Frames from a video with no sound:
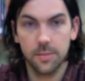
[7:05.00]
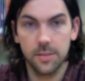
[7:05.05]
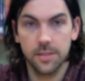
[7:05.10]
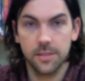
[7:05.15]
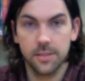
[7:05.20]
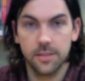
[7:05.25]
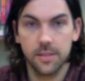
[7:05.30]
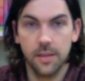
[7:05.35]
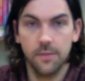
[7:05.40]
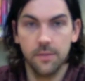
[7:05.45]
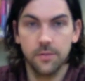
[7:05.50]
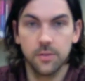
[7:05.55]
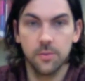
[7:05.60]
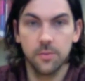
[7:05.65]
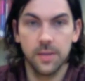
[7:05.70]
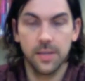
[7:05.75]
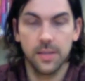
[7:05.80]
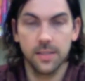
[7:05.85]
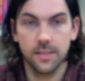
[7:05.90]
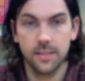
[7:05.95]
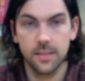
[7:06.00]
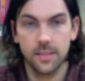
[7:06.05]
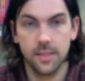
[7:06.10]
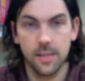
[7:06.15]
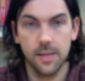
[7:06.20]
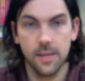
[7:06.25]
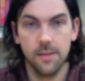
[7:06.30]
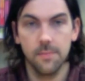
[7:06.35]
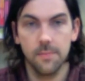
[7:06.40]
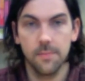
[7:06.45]
this stuff so we can
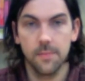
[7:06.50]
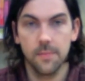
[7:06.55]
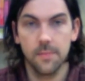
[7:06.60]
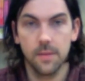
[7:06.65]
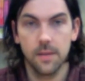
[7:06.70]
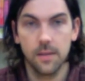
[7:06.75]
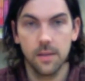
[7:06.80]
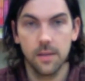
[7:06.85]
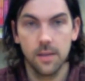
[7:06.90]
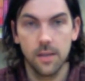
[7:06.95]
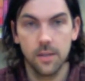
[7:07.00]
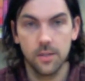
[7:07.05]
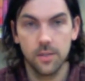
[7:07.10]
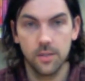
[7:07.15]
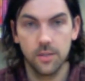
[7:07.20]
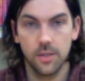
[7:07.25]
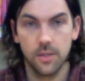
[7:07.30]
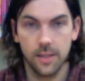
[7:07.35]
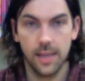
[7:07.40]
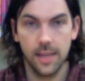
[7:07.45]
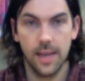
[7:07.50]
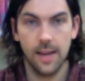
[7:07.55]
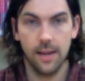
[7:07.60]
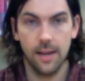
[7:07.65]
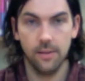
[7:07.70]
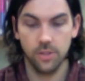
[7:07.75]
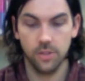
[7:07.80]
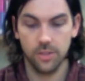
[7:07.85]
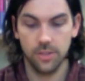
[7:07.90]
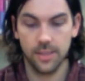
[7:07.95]
see. So you can lay it
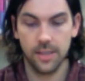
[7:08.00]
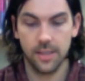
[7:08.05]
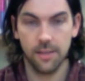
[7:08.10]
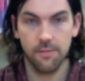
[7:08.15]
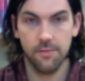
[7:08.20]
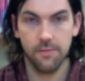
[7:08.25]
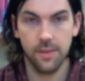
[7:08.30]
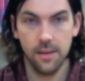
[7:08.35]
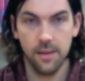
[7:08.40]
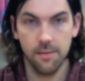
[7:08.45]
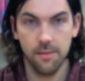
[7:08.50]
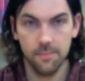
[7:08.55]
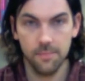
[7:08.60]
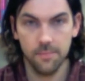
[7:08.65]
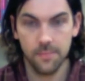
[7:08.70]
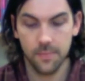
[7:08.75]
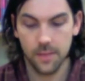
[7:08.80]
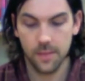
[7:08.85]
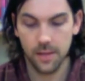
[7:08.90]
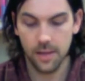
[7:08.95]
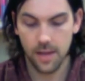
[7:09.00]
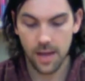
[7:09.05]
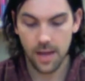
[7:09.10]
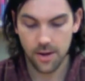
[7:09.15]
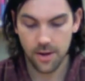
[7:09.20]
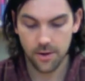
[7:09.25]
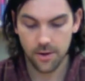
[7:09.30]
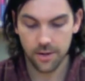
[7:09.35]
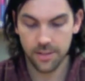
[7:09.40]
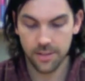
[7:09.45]
out just like a V,
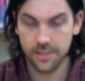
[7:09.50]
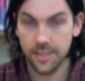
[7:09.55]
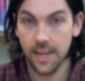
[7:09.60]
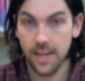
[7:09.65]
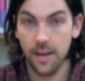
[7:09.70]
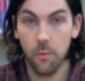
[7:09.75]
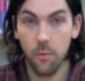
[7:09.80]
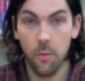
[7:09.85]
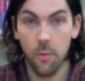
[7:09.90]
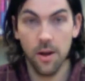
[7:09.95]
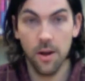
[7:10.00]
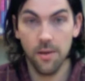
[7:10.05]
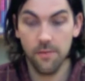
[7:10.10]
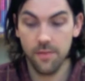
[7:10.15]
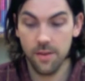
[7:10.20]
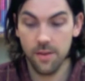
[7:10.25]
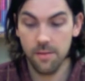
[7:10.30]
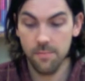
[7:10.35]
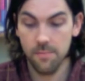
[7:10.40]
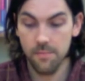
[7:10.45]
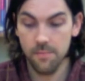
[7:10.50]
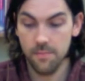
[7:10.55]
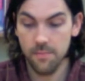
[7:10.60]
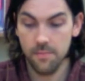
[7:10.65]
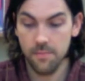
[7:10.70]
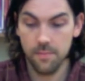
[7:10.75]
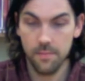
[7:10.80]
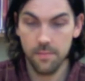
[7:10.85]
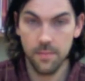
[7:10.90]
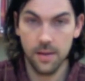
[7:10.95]
and you're going to take one of them
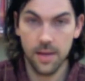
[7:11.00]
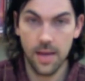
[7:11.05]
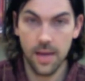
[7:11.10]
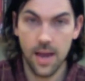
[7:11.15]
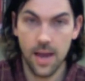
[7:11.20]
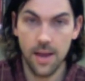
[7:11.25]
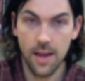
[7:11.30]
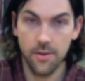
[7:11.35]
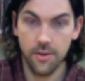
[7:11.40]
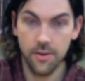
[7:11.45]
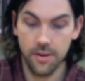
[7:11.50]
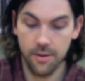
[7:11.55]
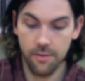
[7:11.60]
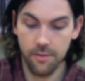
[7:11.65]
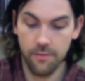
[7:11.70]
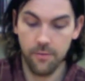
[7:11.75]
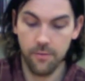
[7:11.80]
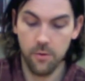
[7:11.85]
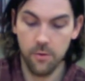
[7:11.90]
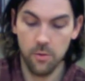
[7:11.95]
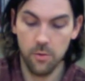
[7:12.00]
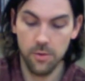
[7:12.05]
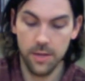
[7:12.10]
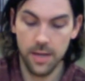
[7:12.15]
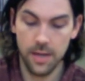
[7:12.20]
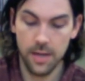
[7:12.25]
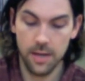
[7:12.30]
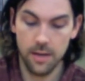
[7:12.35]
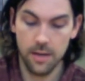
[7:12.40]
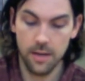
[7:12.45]
and you're going to fold
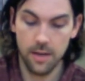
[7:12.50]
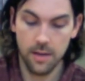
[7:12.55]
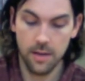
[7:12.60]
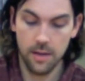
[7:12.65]
it